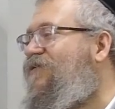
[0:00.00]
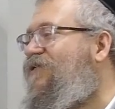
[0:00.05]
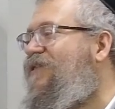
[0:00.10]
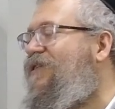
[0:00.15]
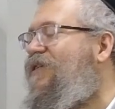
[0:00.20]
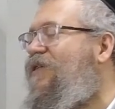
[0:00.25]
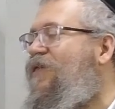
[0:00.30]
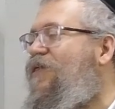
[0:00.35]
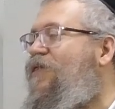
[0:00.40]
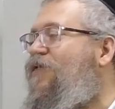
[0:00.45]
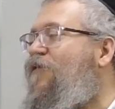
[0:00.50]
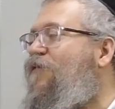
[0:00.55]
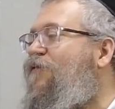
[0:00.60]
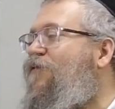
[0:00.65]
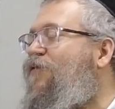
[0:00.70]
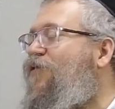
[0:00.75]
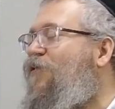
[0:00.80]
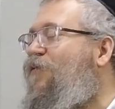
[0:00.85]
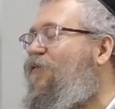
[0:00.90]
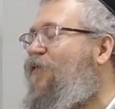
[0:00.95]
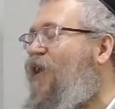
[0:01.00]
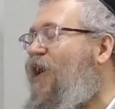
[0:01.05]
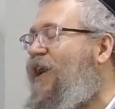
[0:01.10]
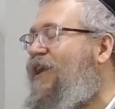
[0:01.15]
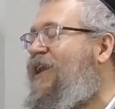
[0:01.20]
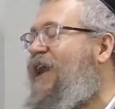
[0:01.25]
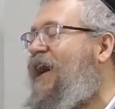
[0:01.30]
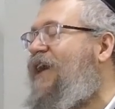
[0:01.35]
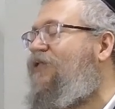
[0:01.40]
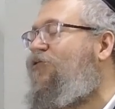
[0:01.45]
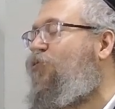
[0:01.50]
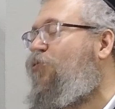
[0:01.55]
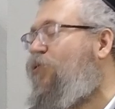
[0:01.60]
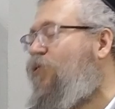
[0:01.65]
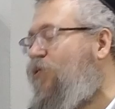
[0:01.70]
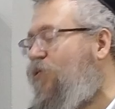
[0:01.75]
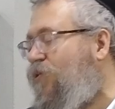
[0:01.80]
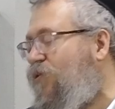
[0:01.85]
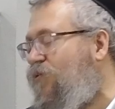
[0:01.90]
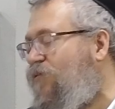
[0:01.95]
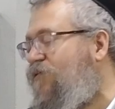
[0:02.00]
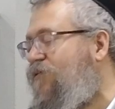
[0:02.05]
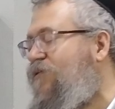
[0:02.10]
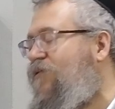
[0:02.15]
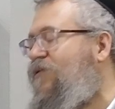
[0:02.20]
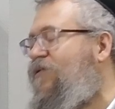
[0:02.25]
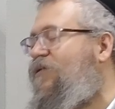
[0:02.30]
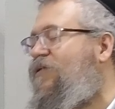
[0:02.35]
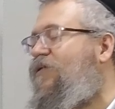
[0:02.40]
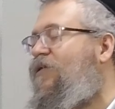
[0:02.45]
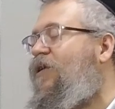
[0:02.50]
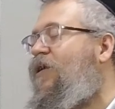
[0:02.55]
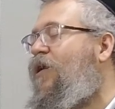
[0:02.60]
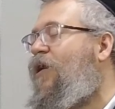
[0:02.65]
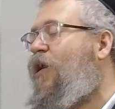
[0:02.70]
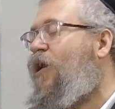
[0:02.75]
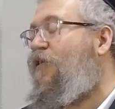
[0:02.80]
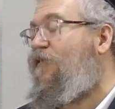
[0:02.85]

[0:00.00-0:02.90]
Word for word: It's a point of light of Hashem's,